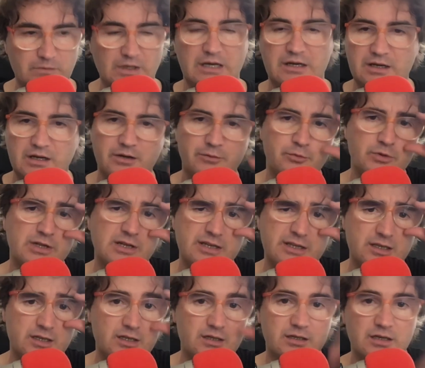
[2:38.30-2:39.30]

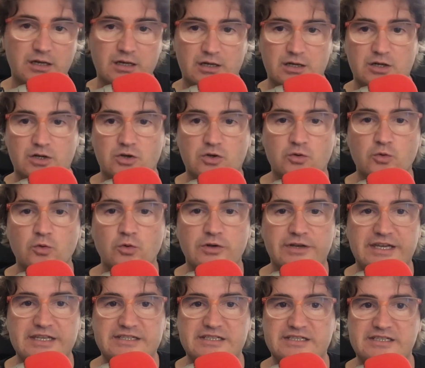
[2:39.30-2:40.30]
really cool
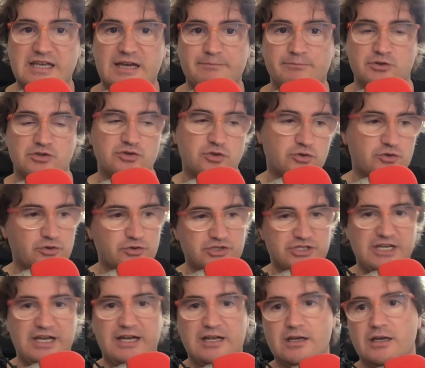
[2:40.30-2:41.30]
case examples. Dr.
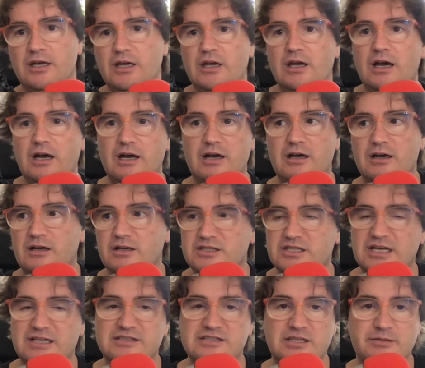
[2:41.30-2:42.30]

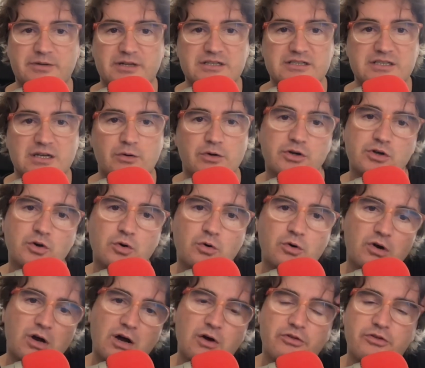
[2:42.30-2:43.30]
Charles Severance, our
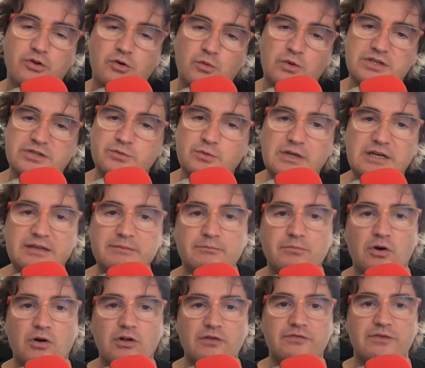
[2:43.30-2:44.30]
co-author, was really
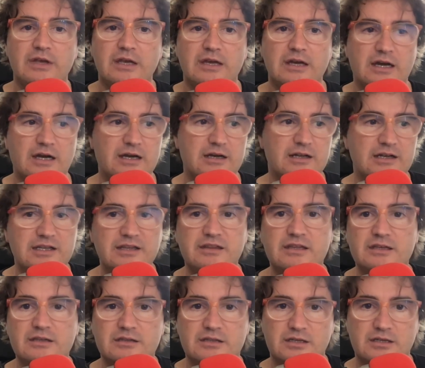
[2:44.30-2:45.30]
involved
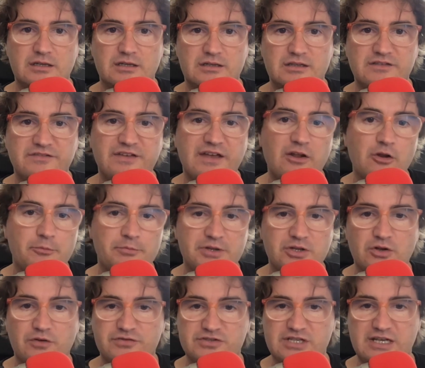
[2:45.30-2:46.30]
leading the development
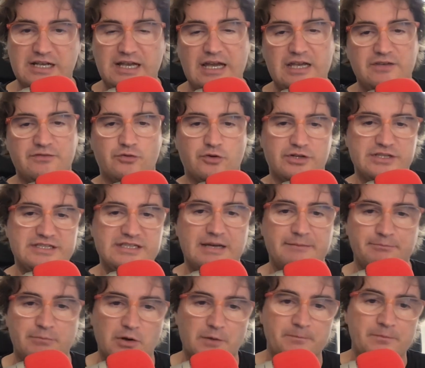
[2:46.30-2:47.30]
of Sakai, for
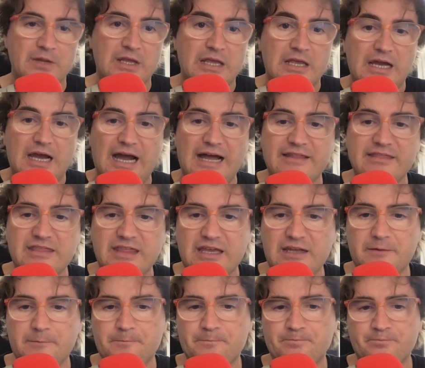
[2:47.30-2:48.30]
example. And
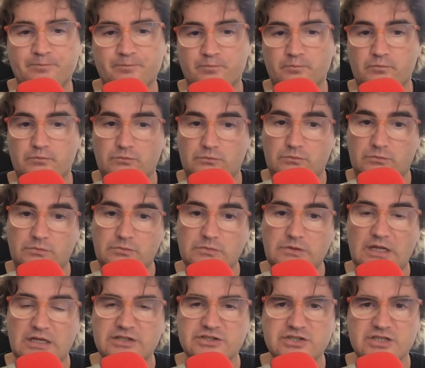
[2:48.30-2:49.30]
then
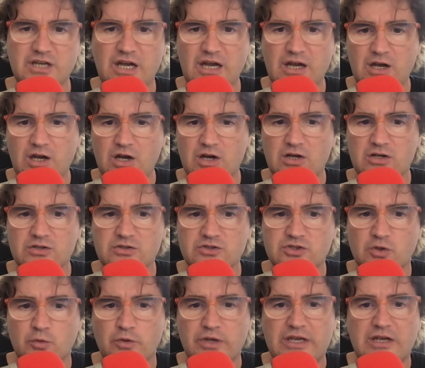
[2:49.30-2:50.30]

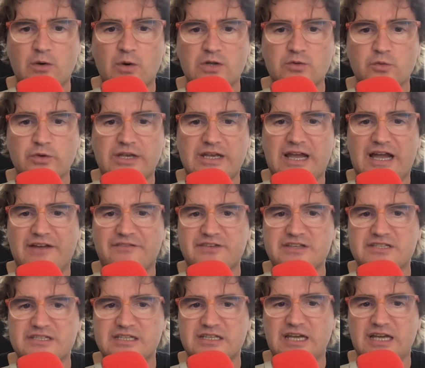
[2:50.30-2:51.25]
what we have is